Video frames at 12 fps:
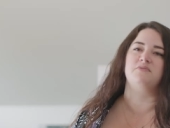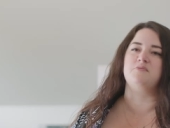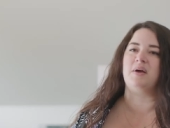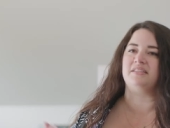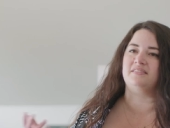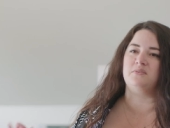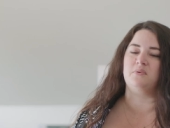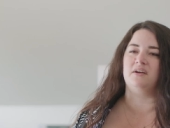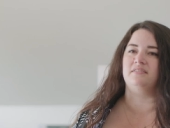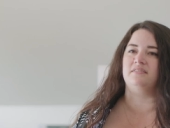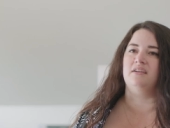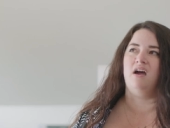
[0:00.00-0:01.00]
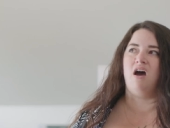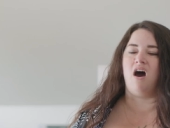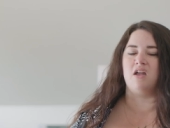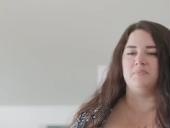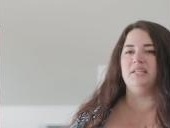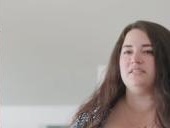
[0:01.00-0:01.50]
you might see one
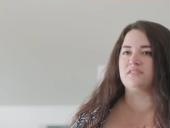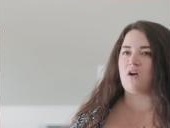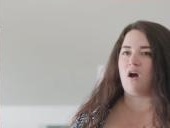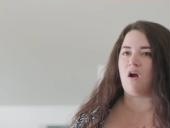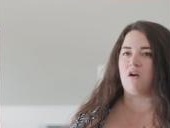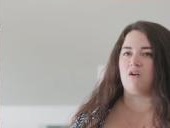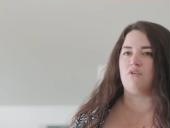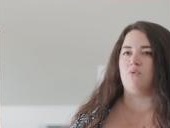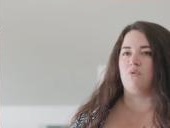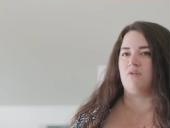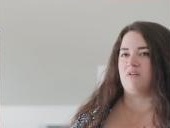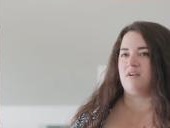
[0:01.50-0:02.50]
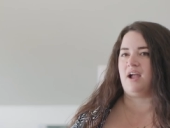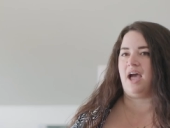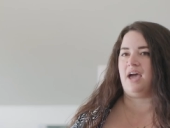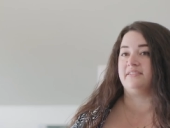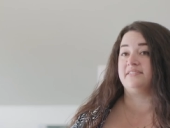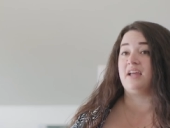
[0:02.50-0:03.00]
on a police car or
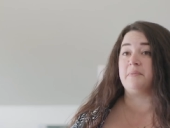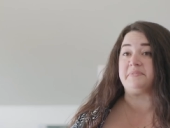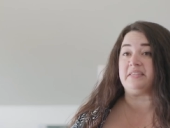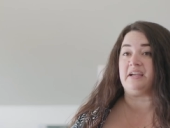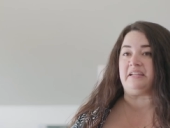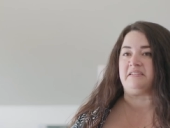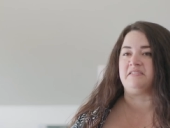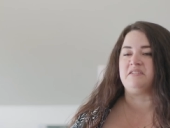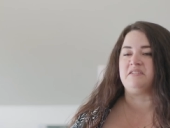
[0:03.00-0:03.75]
at a stop sign,